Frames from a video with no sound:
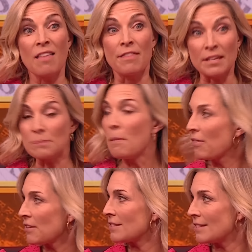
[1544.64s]
This
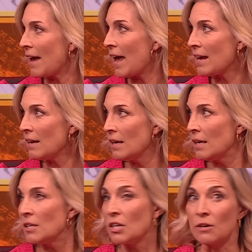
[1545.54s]
Mother's Day,
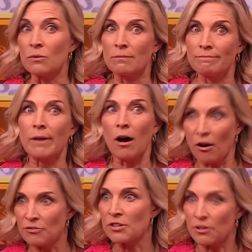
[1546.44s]

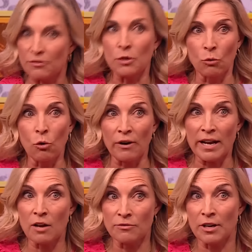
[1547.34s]
after the furore
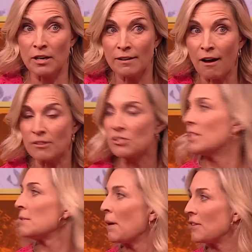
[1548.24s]
over last
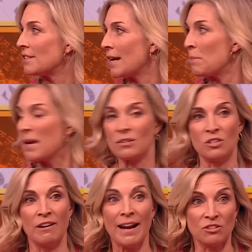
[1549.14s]
year's Mother's Day
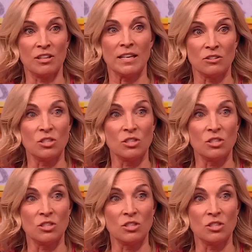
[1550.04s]
picture, actually, she